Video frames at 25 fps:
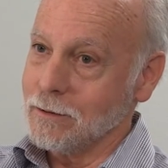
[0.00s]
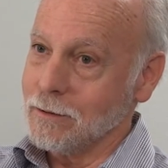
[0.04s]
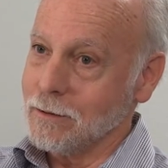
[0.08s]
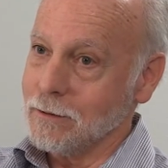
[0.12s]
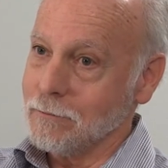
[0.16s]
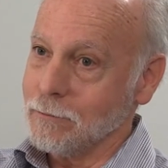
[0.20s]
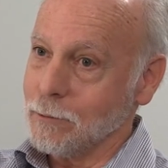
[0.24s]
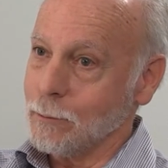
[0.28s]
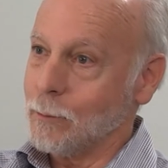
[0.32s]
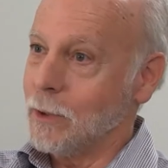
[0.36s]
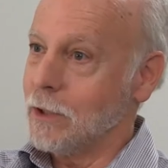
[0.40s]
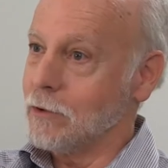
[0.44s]

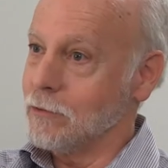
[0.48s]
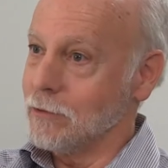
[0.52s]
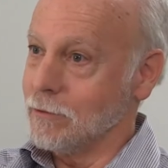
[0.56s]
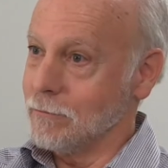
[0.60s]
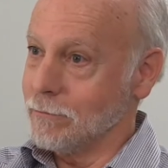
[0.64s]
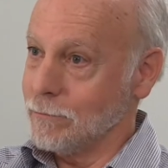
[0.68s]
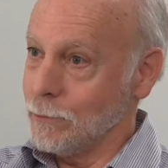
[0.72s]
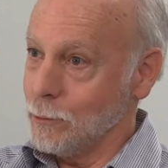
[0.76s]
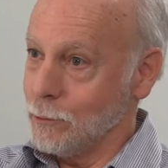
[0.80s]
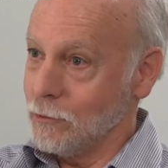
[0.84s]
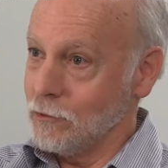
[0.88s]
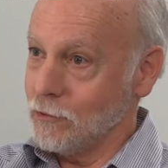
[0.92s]
information
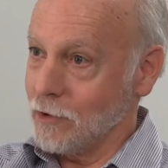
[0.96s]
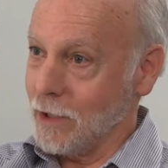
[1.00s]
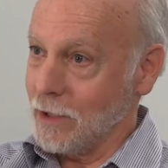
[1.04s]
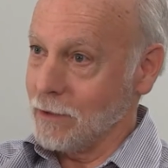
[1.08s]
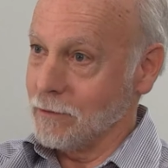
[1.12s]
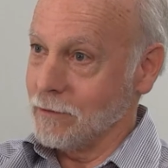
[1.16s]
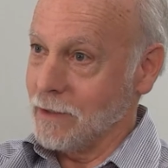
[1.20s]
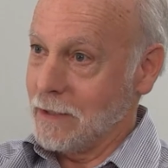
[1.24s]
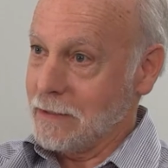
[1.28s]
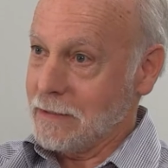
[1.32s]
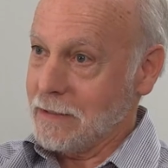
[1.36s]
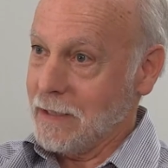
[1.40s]
food
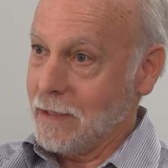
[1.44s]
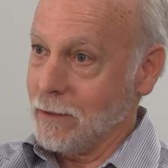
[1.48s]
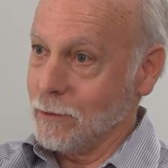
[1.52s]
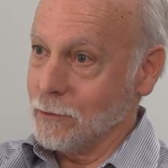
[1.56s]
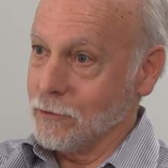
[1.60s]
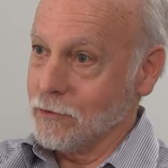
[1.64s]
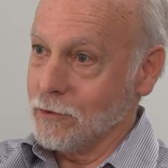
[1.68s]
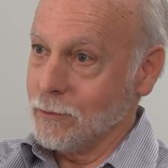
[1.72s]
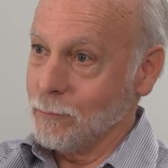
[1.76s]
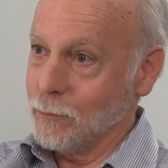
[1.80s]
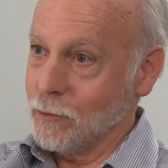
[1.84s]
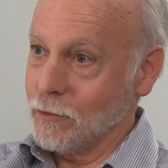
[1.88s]
chain right
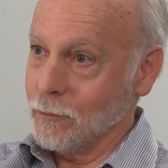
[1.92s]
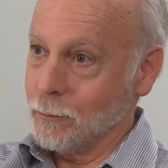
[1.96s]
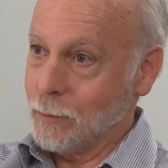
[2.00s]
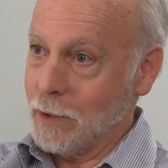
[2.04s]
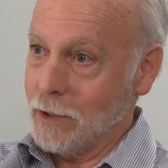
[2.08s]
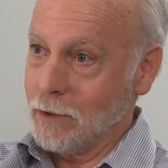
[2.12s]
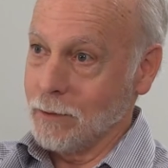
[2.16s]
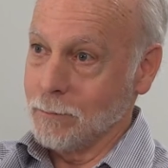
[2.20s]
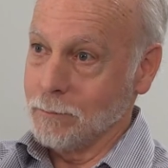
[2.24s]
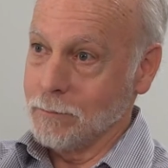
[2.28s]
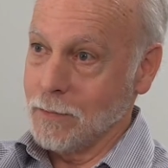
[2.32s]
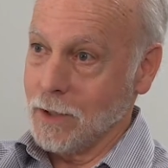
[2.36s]
now seems to
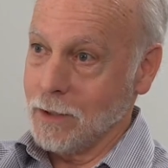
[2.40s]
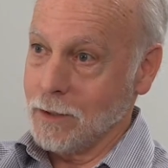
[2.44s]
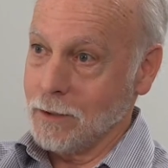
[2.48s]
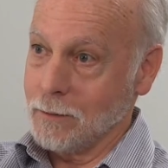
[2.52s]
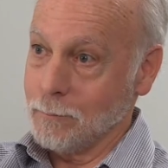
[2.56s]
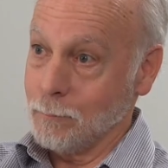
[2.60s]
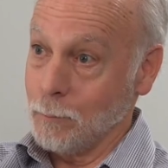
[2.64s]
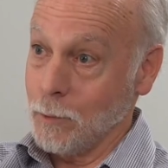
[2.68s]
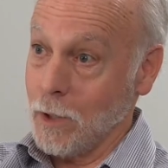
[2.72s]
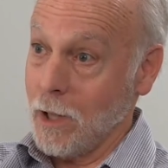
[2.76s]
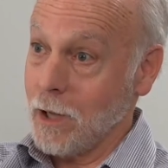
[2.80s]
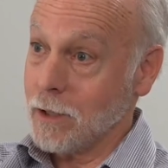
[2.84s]
be
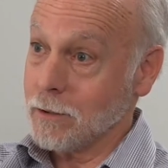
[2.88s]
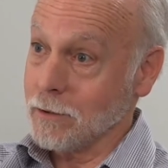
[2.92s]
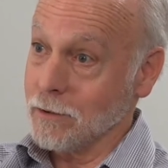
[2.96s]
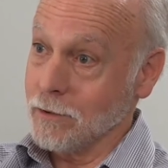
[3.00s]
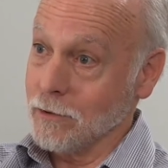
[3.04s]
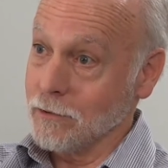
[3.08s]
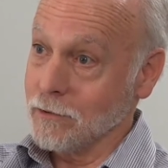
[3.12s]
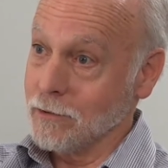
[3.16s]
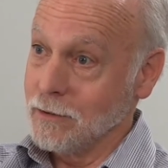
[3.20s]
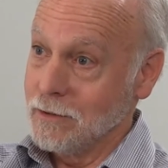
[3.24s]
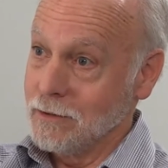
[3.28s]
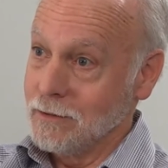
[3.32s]

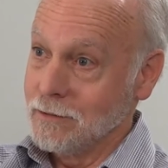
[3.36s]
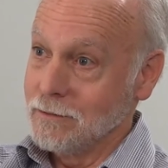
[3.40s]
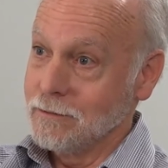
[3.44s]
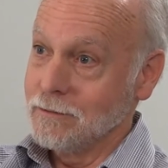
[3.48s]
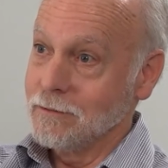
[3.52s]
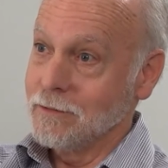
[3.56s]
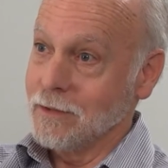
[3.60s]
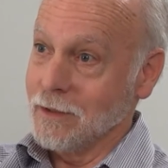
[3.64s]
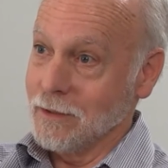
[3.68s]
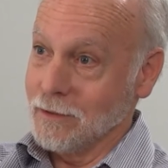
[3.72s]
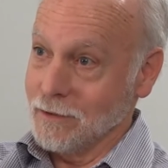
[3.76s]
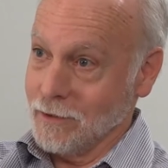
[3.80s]
bloggers
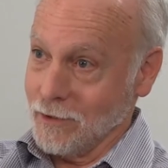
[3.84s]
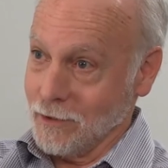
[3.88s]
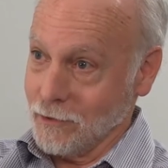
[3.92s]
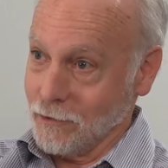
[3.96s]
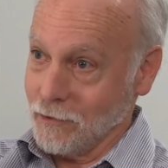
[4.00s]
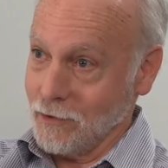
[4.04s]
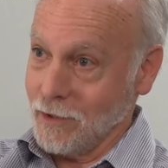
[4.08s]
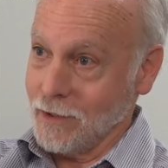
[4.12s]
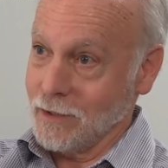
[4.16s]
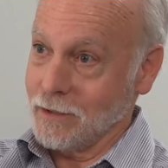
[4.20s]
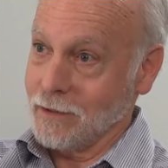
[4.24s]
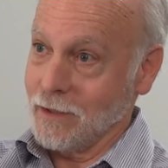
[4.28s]
and
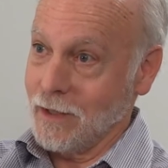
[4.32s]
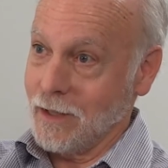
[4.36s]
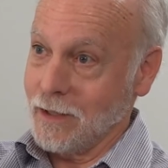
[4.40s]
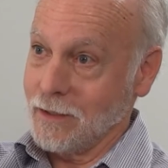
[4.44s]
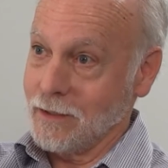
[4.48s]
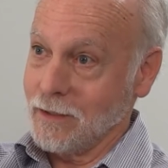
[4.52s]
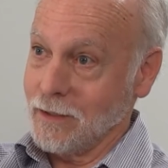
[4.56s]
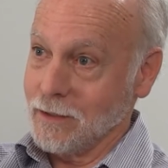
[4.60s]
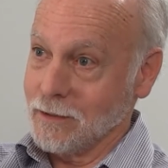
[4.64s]
things like that.